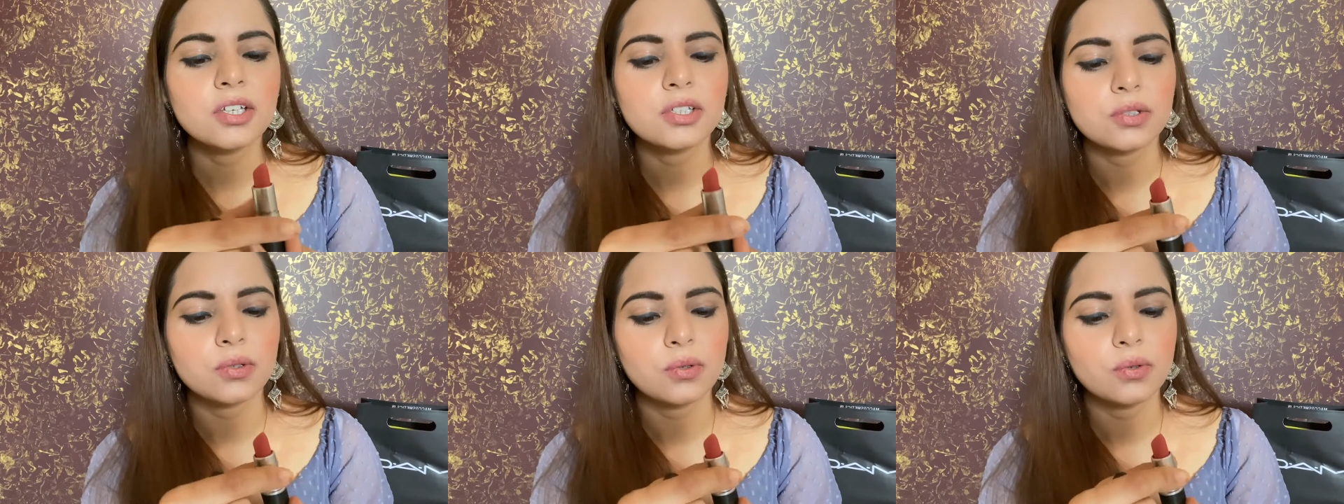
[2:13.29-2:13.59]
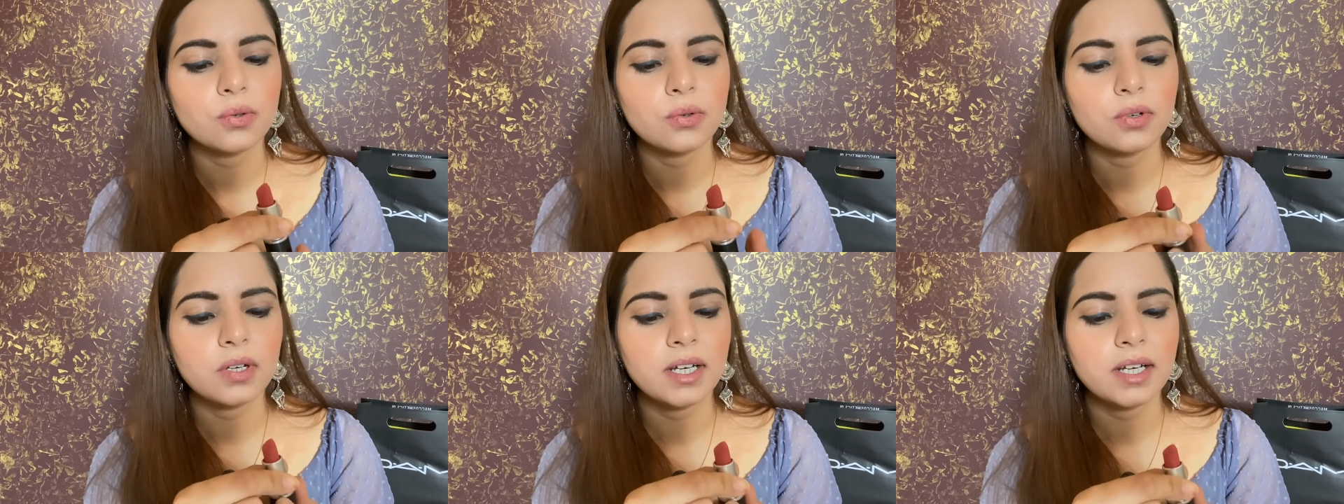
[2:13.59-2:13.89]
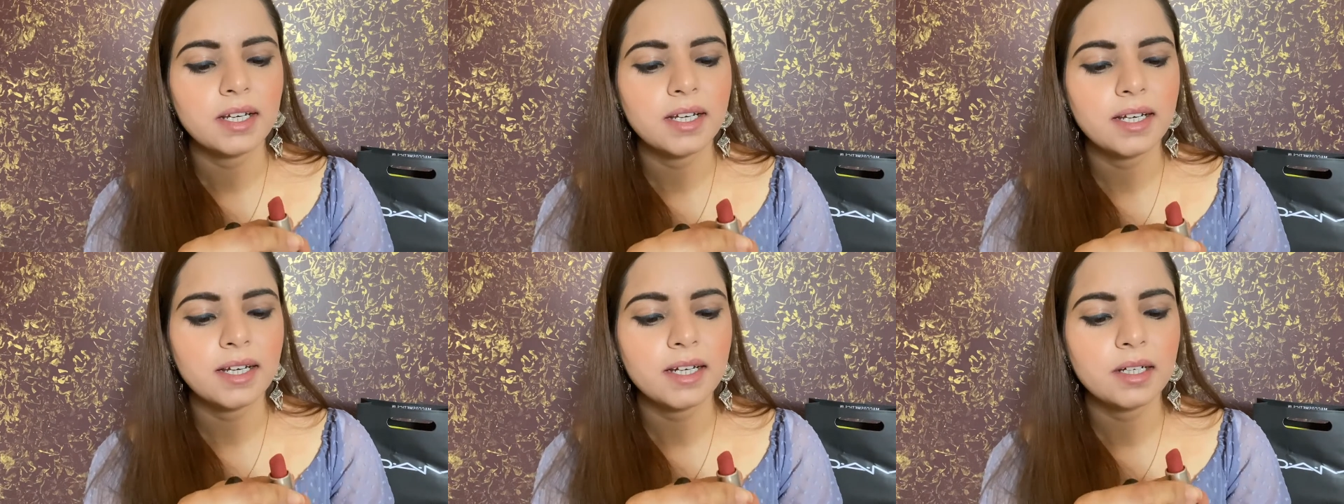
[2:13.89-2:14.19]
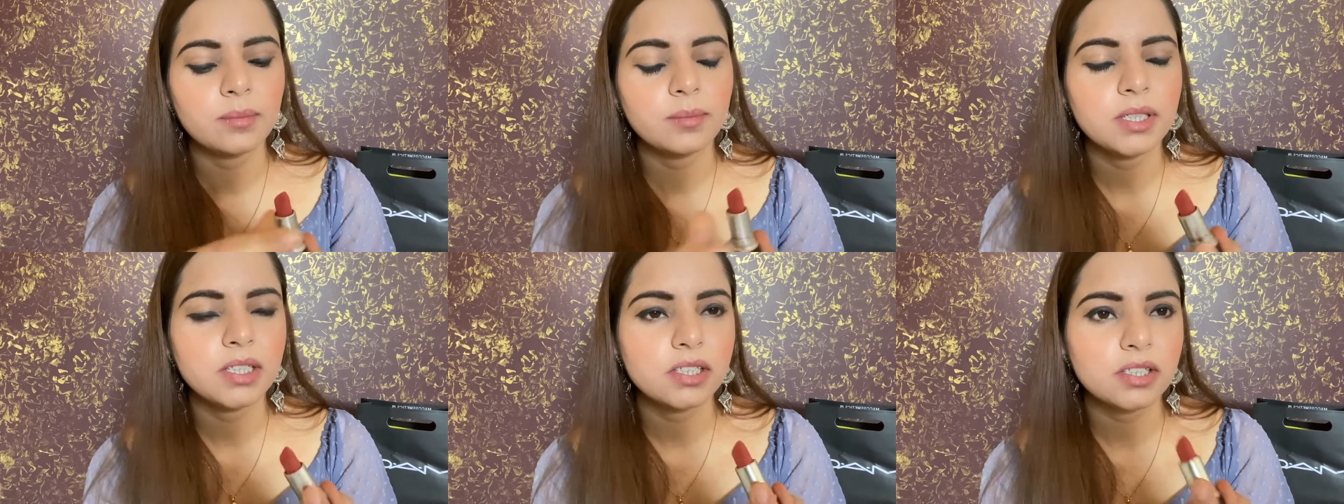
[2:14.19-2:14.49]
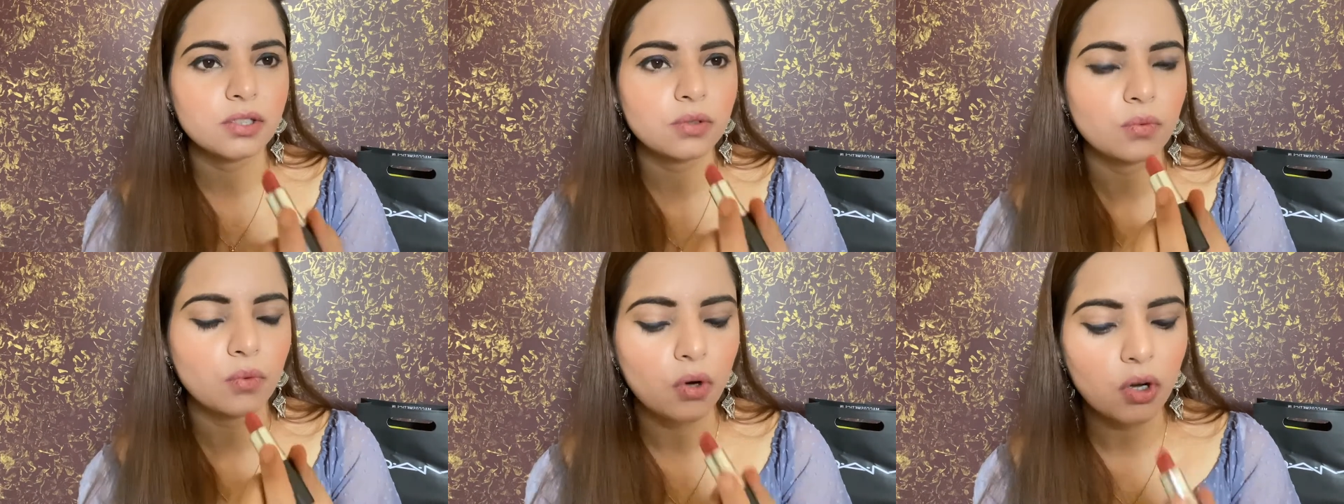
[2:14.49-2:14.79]
So let me
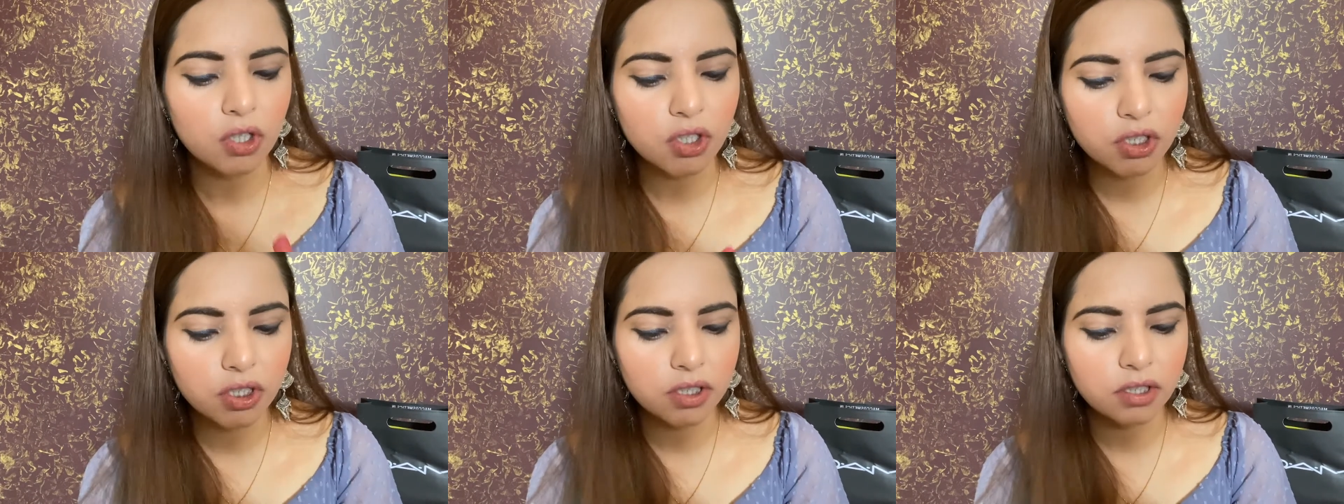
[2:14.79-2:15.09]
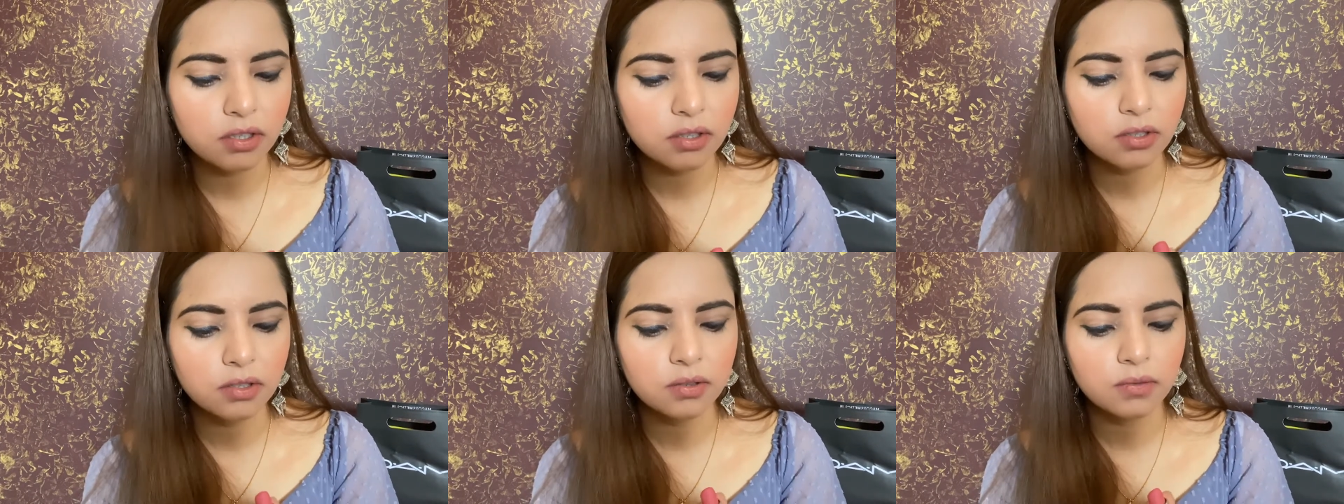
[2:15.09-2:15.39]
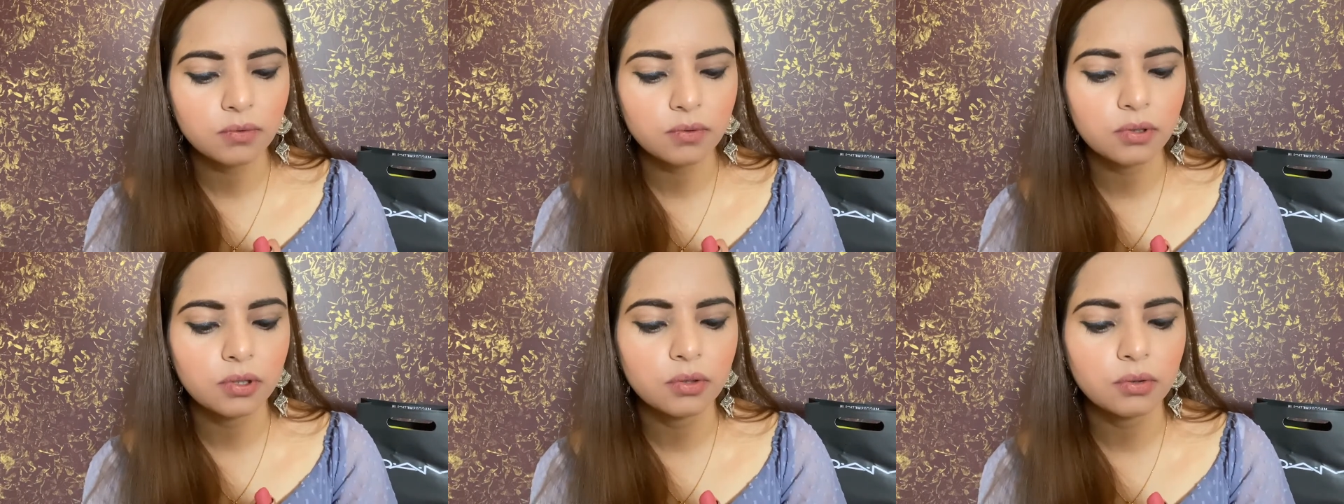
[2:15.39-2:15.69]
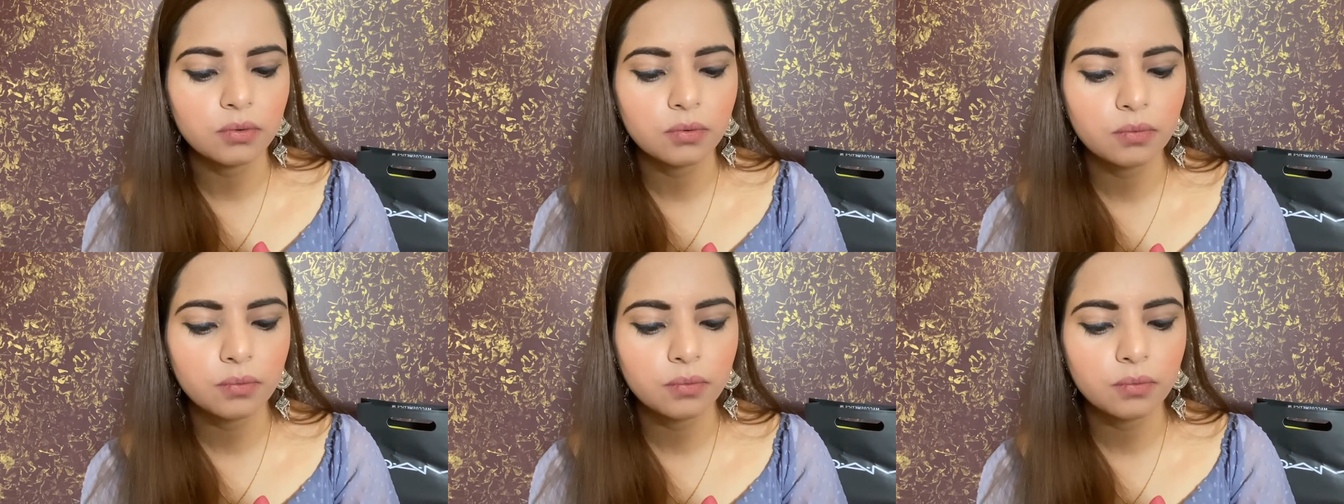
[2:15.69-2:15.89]
just swatch it for you.